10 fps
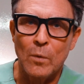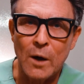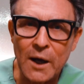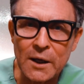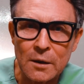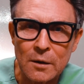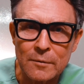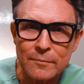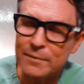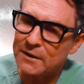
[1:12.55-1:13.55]
Why?
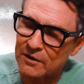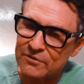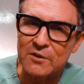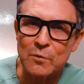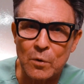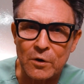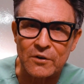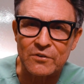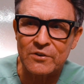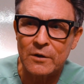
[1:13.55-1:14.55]
Because it
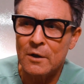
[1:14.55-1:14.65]
works.